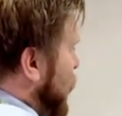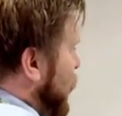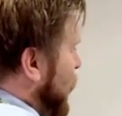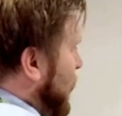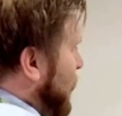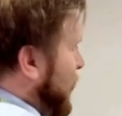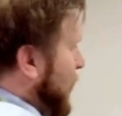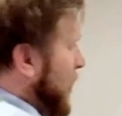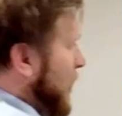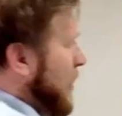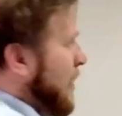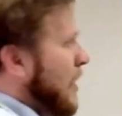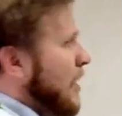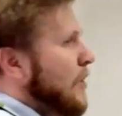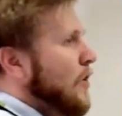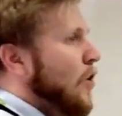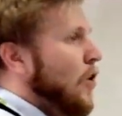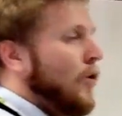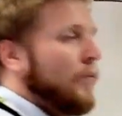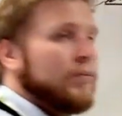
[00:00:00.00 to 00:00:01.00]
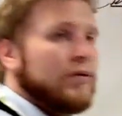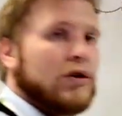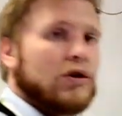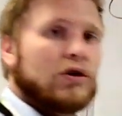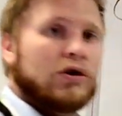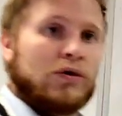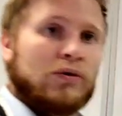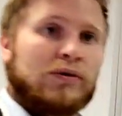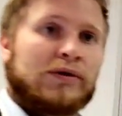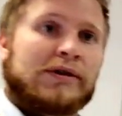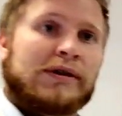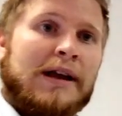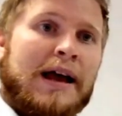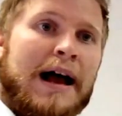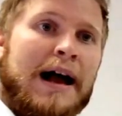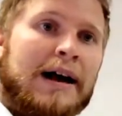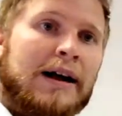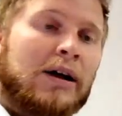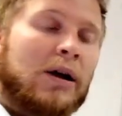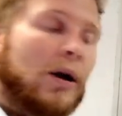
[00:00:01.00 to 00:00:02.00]
would be an obtuse
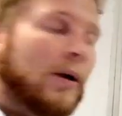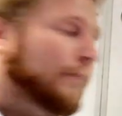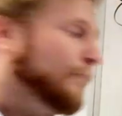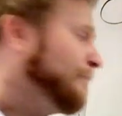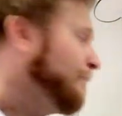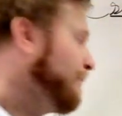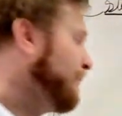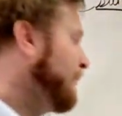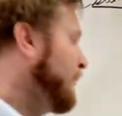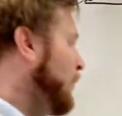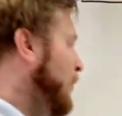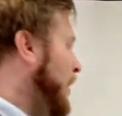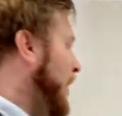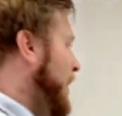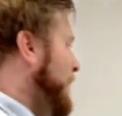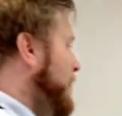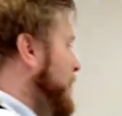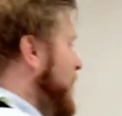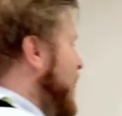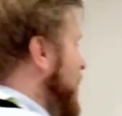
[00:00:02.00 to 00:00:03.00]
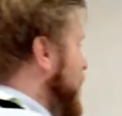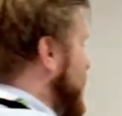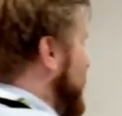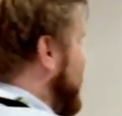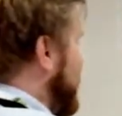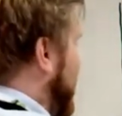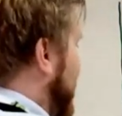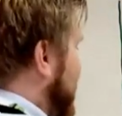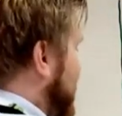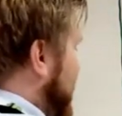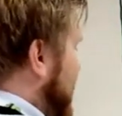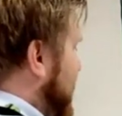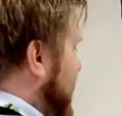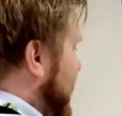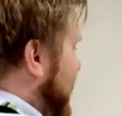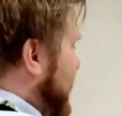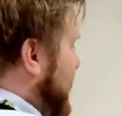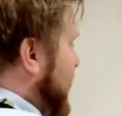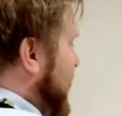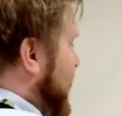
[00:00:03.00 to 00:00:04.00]
angle. Okay? That is
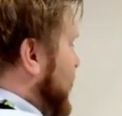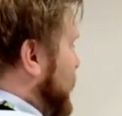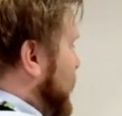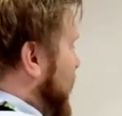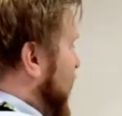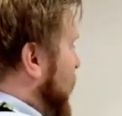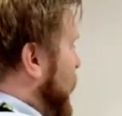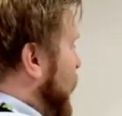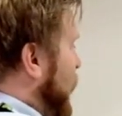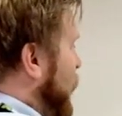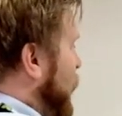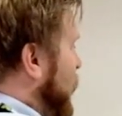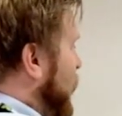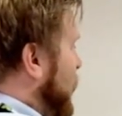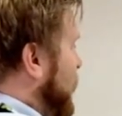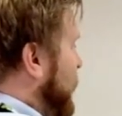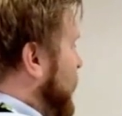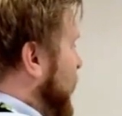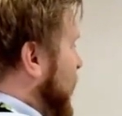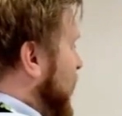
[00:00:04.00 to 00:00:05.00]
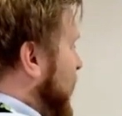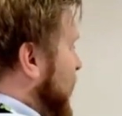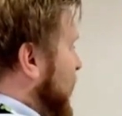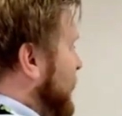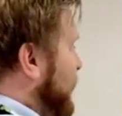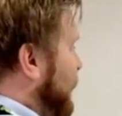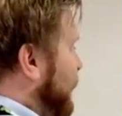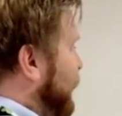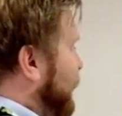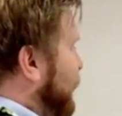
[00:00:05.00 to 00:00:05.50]
easy to see. So that one would be,